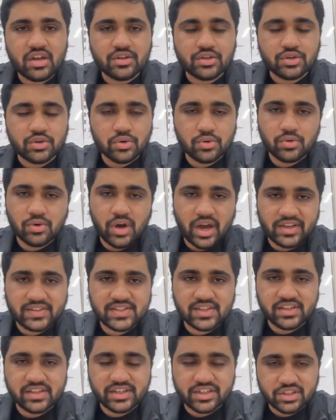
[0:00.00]
to
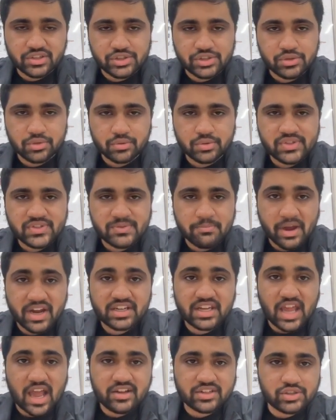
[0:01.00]
isolate issues might
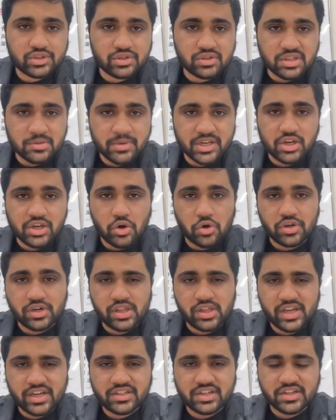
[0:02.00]
actually be
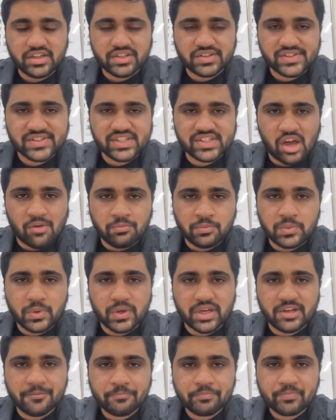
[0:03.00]
correlated in some
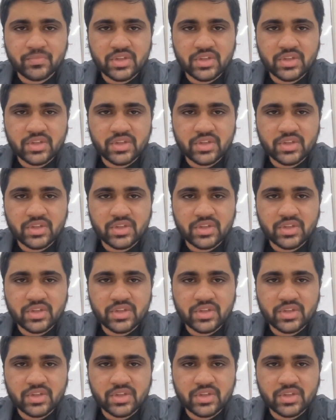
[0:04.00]
way